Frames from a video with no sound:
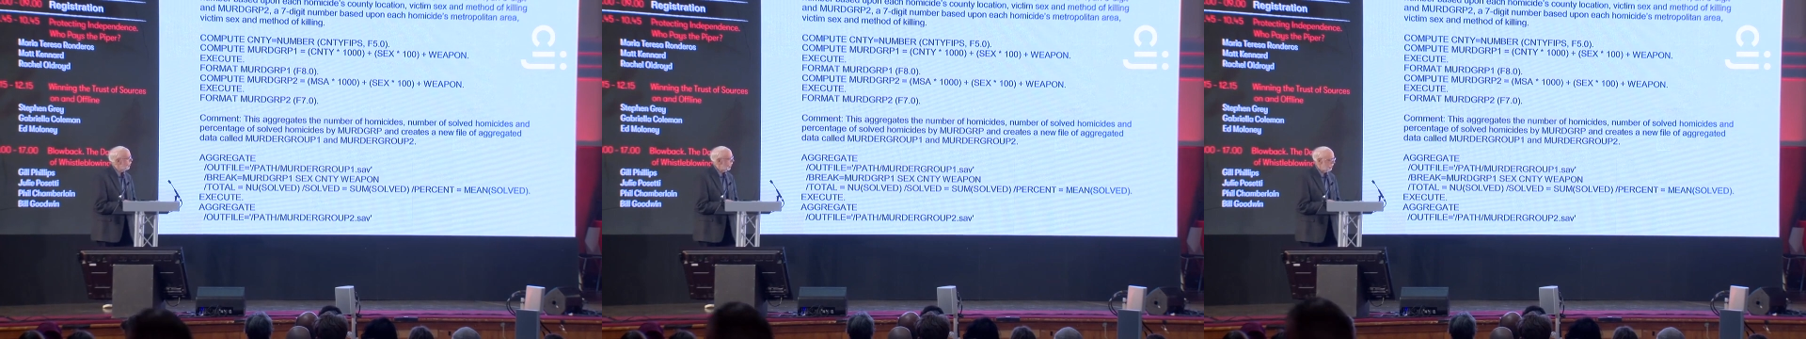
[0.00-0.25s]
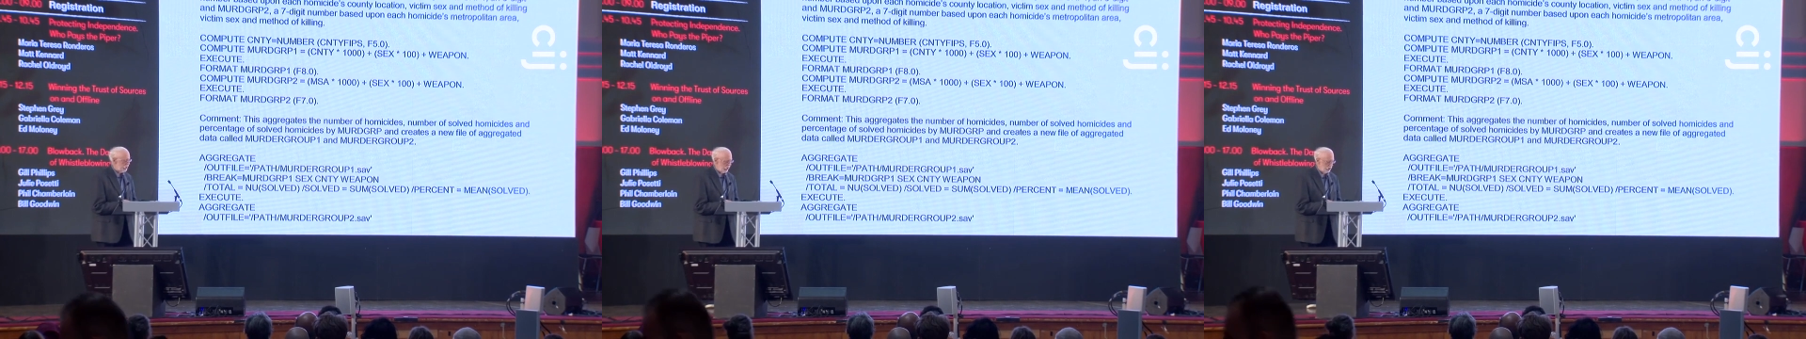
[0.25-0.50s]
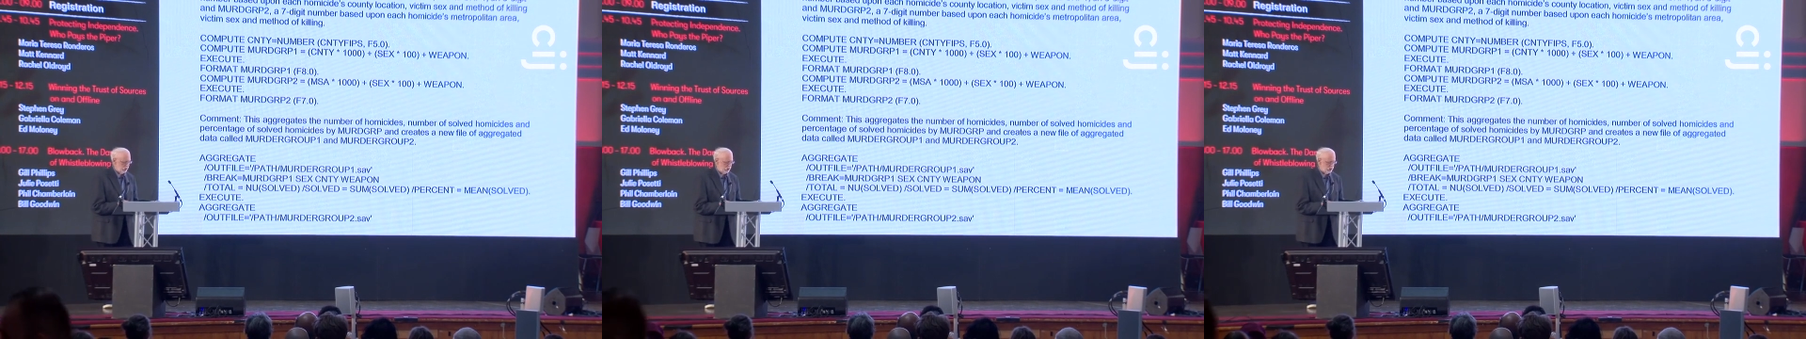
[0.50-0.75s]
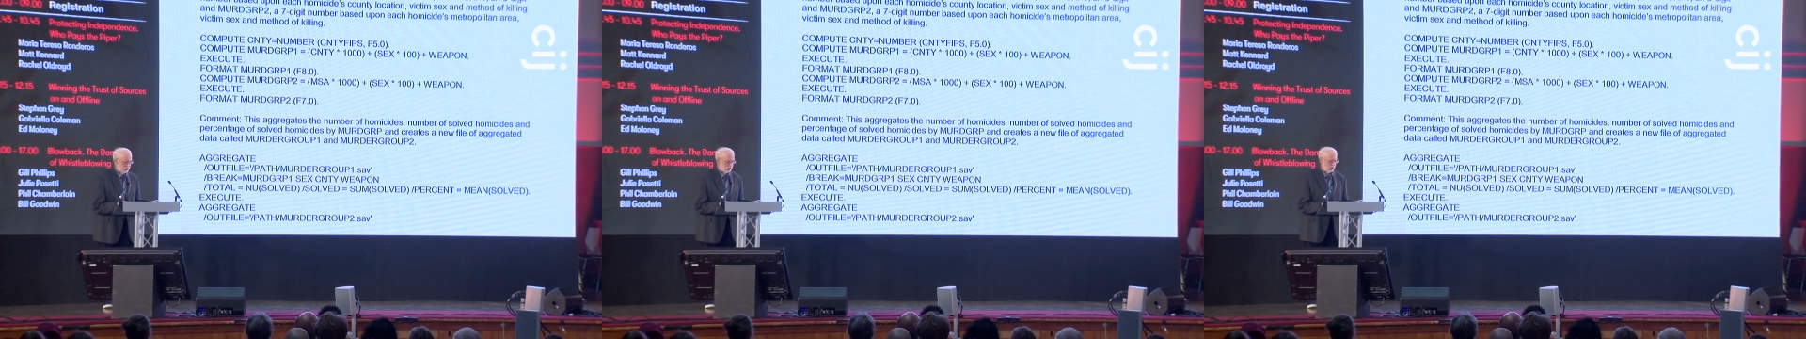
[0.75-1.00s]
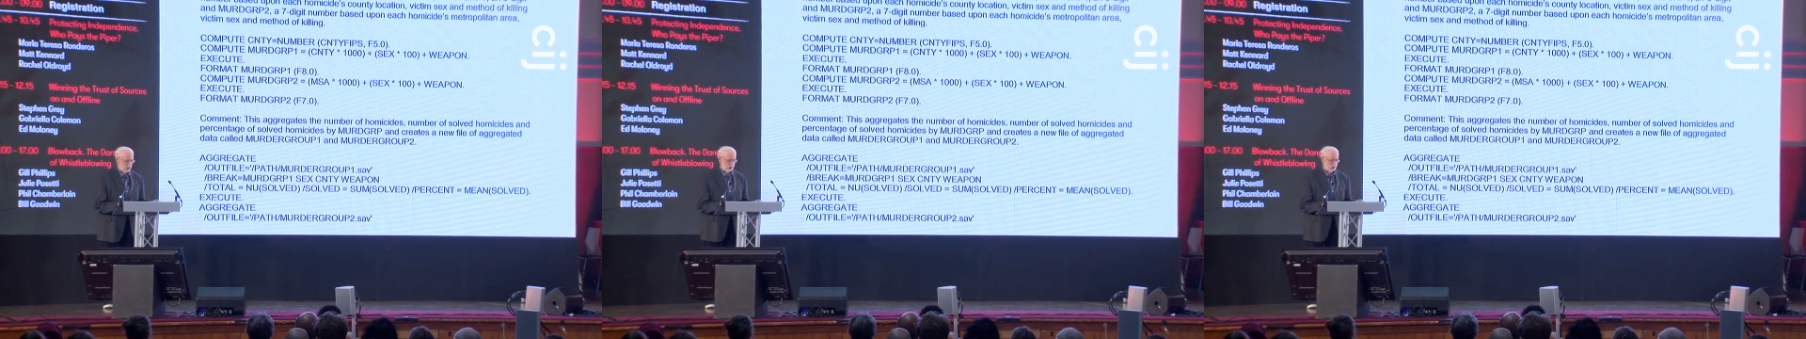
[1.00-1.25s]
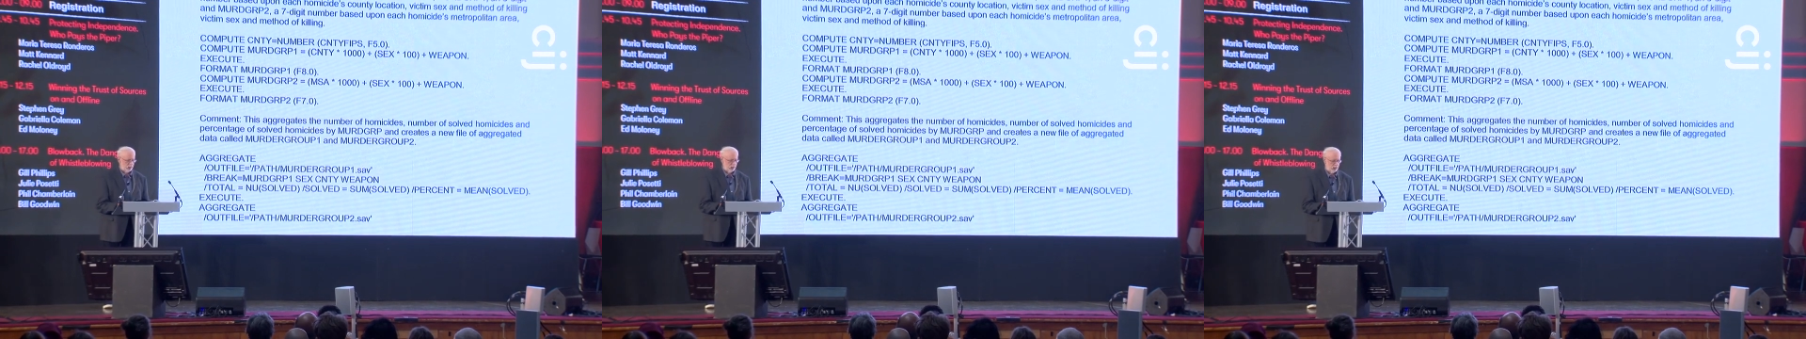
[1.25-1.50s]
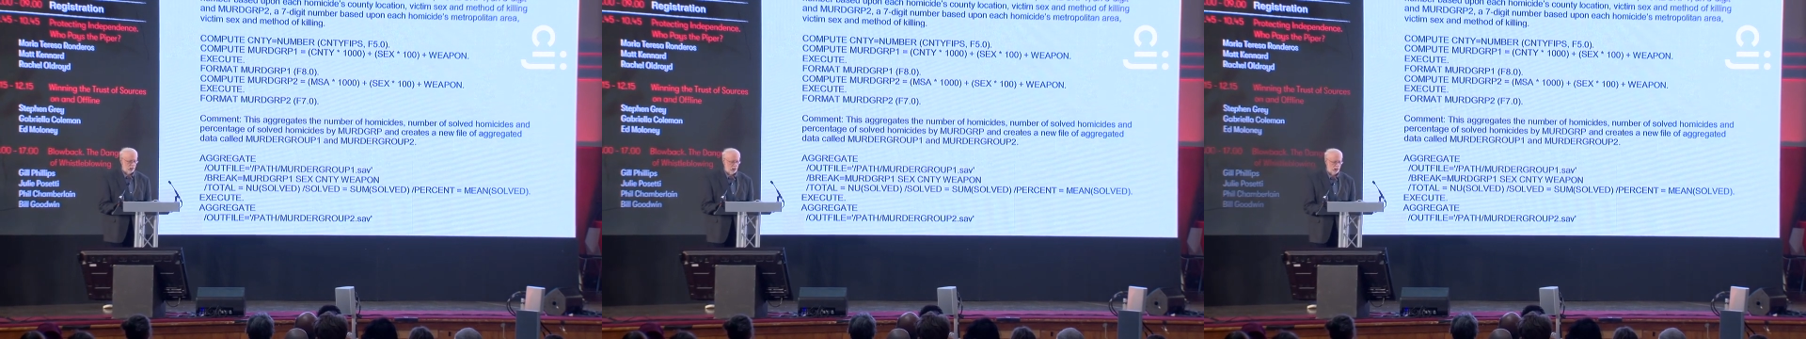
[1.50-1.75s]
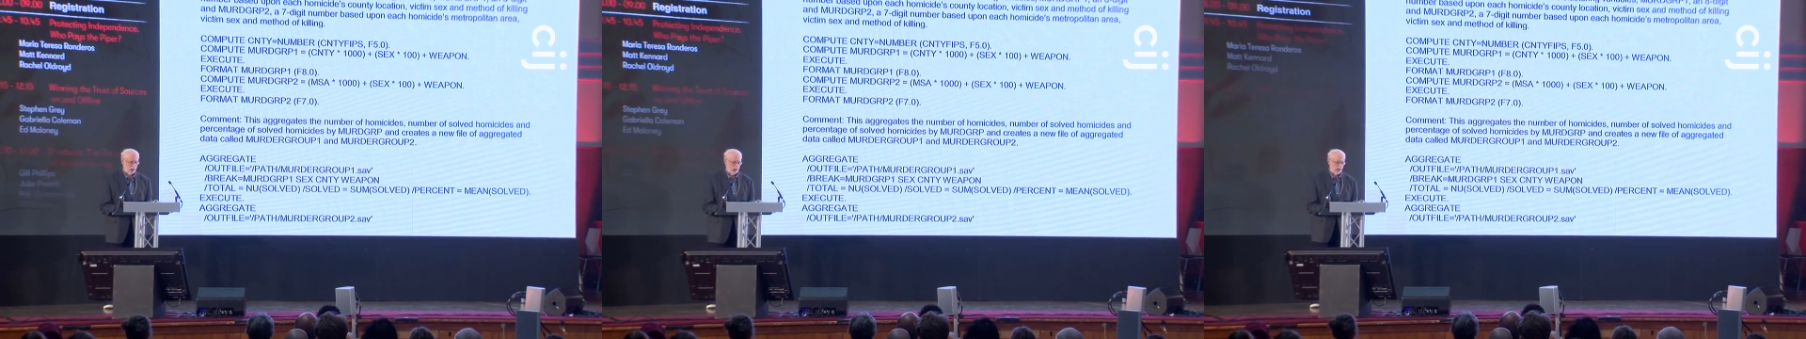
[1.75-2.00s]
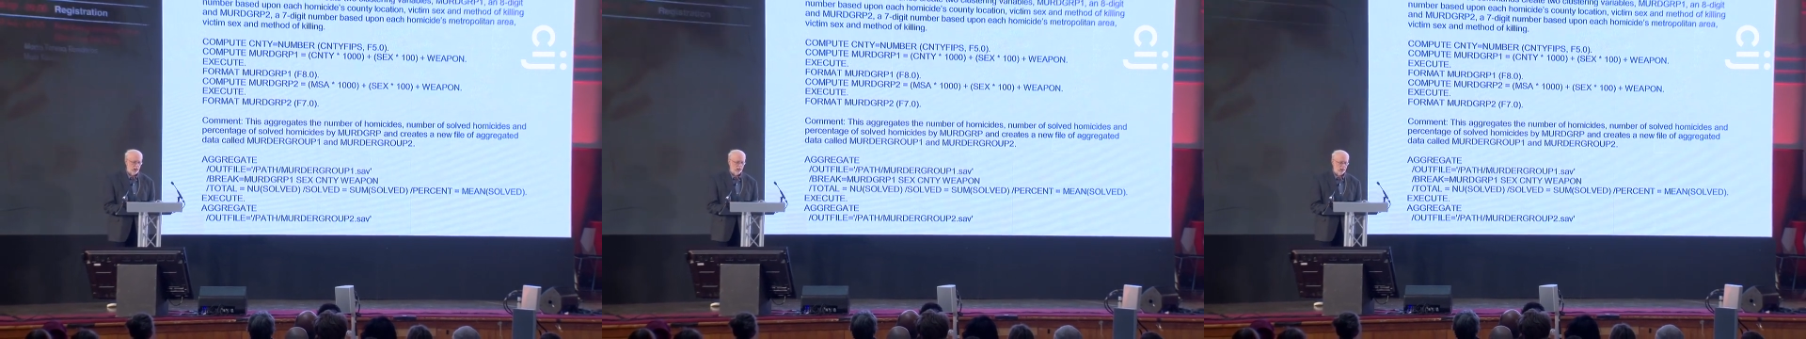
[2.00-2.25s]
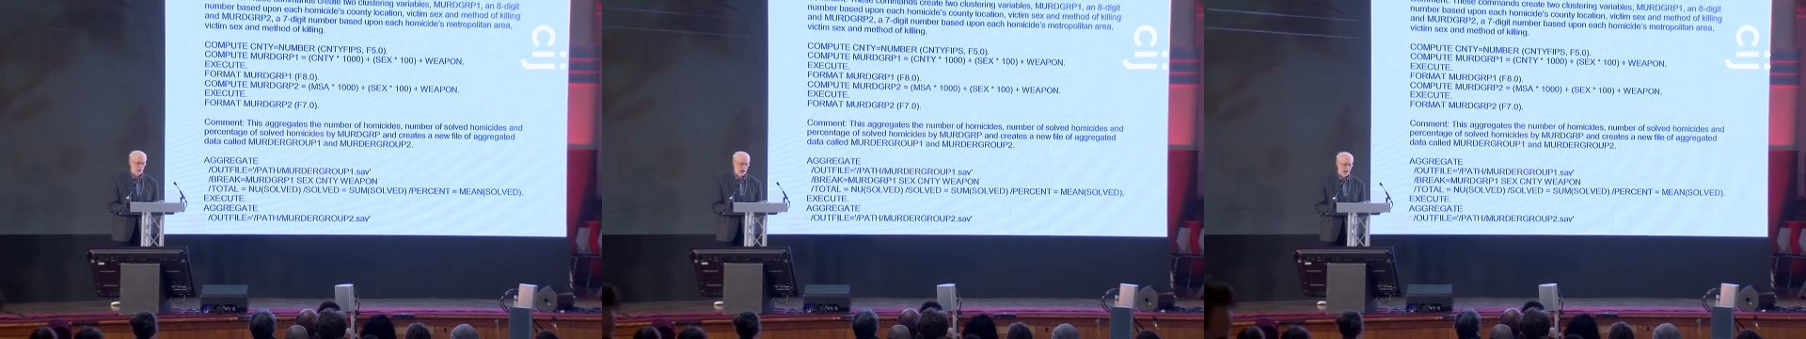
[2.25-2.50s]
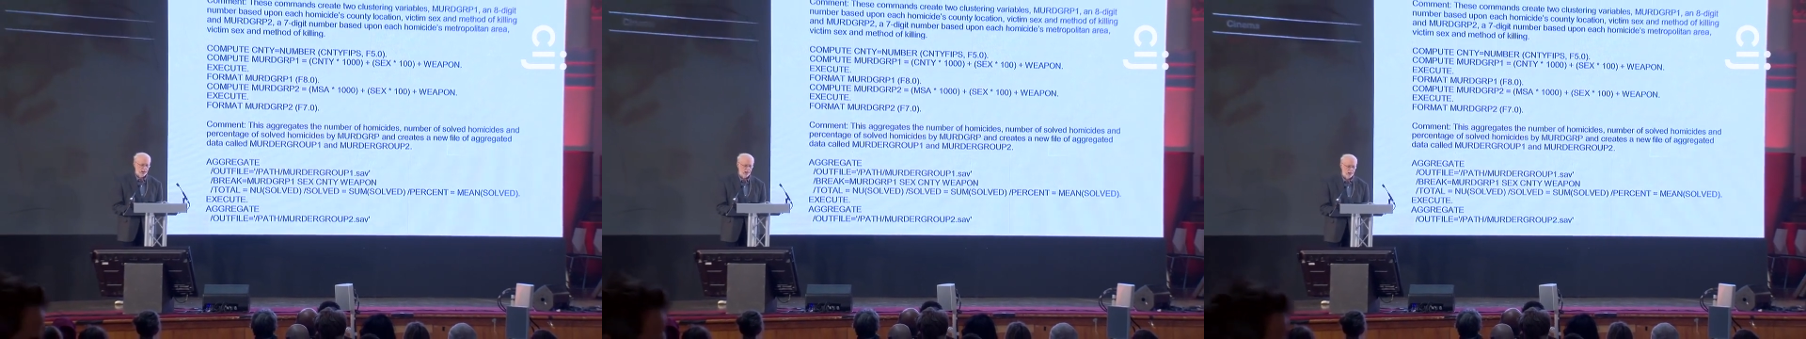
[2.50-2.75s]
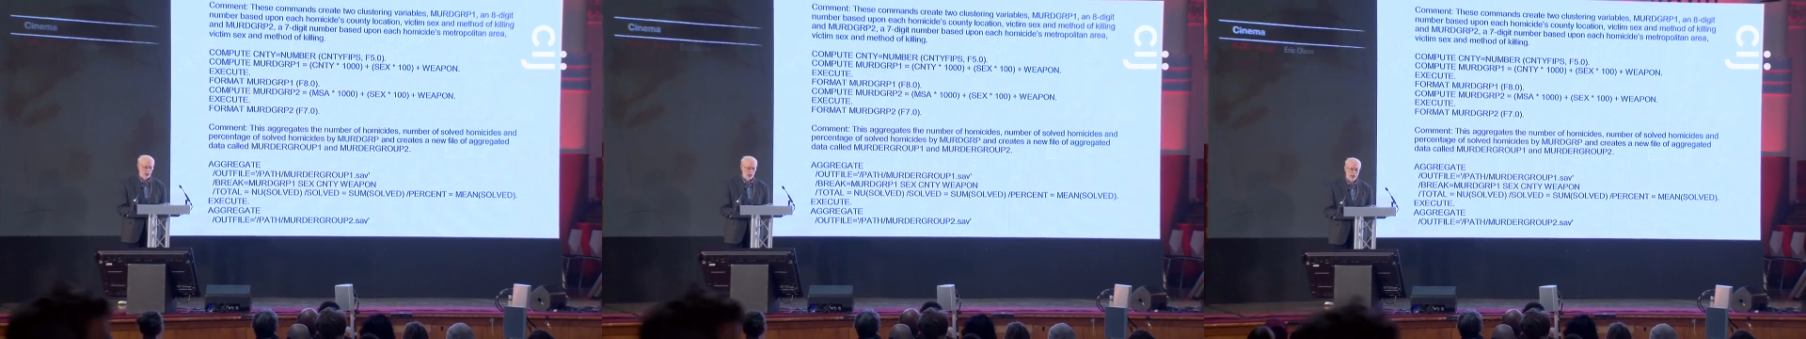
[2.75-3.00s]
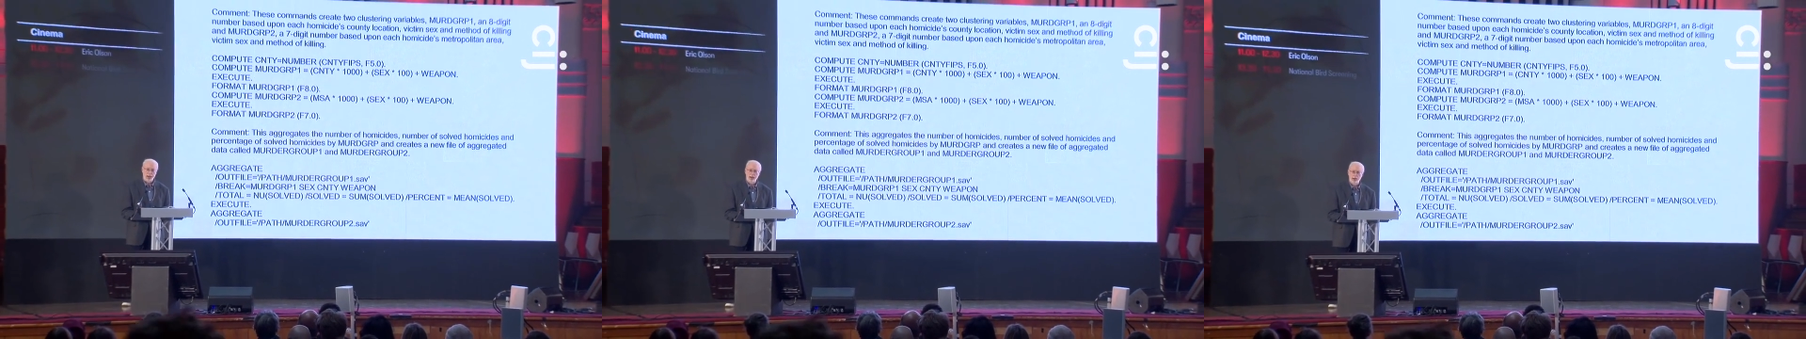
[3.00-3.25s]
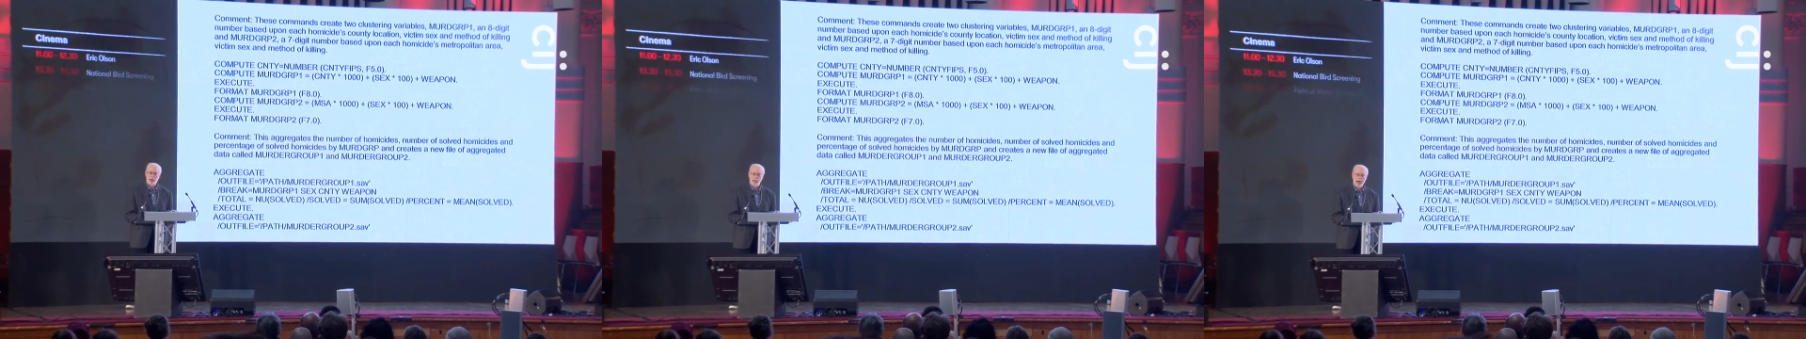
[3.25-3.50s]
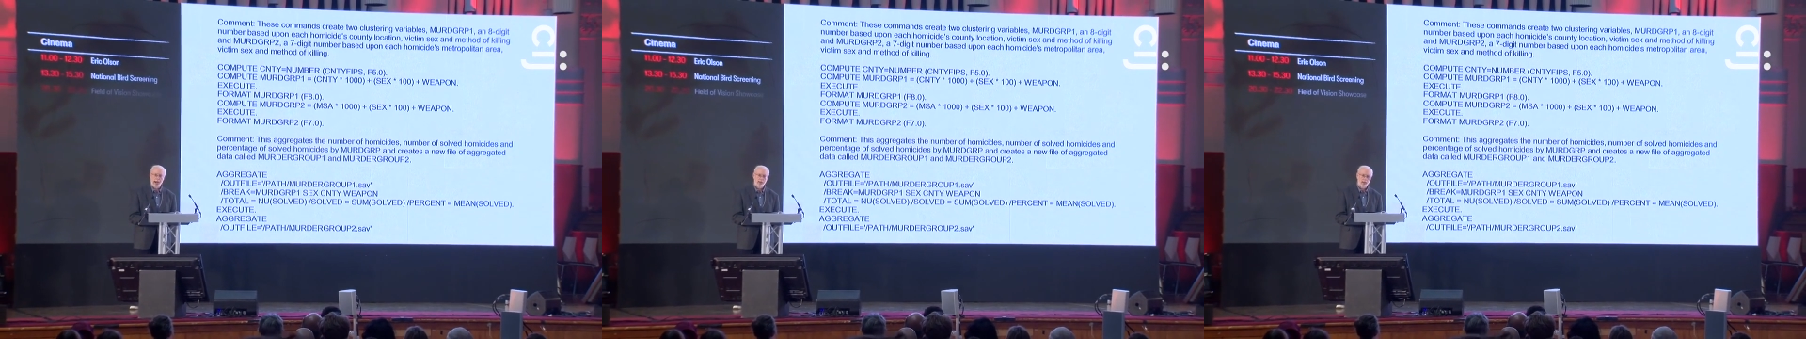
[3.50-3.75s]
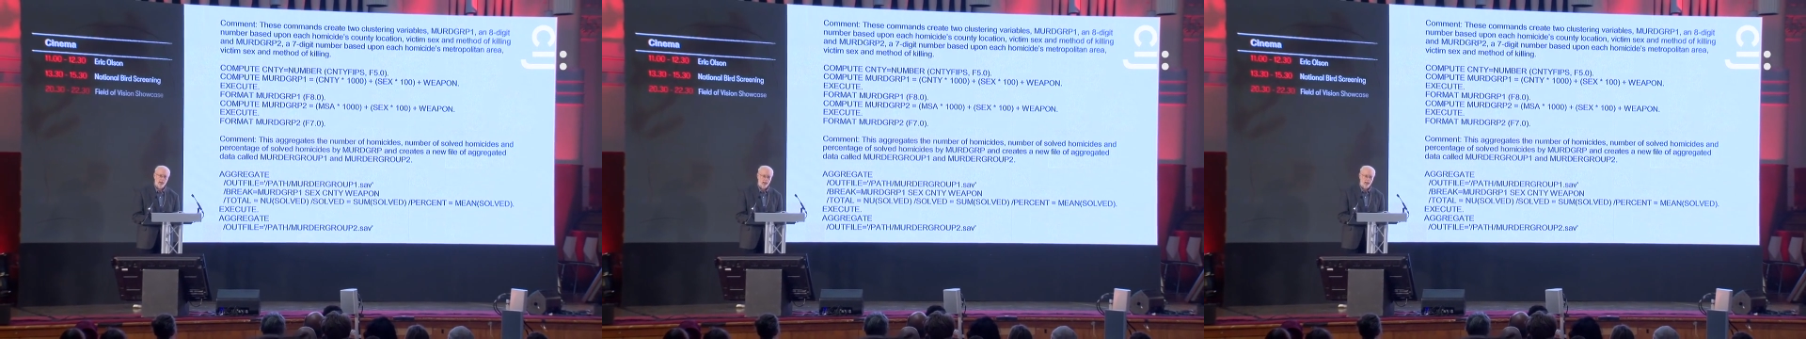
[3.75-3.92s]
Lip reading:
(no speaker visible)